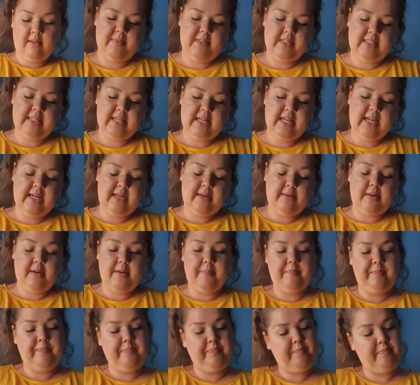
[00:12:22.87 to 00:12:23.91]
Sleek
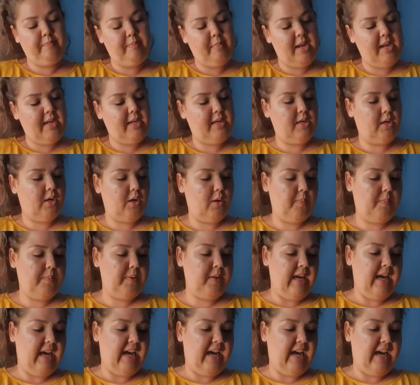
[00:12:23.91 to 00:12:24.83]
Makeup